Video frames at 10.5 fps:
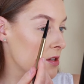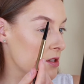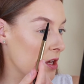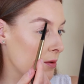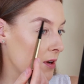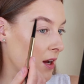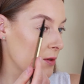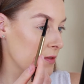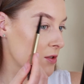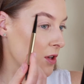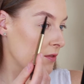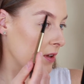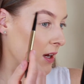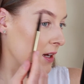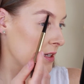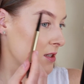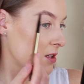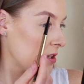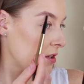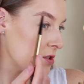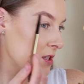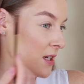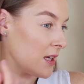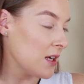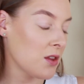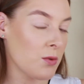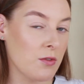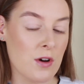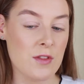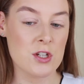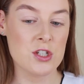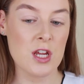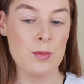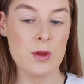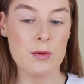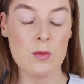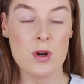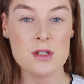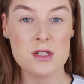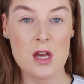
So now we've sort of lined underneath, we've got that shape that we want.